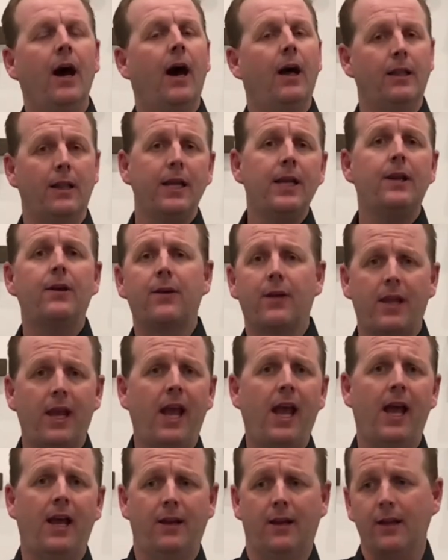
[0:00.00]
A leader
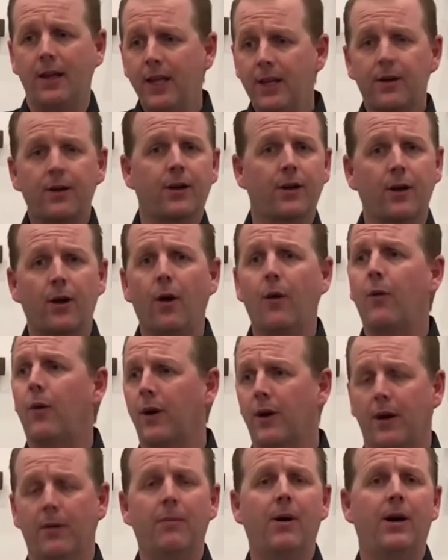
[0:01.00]
can. A leader can go
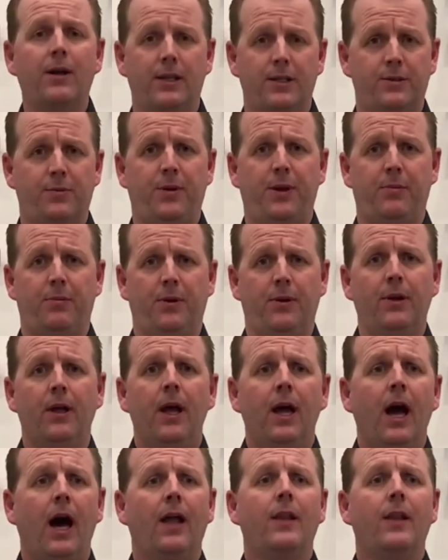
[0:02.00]
work among his people.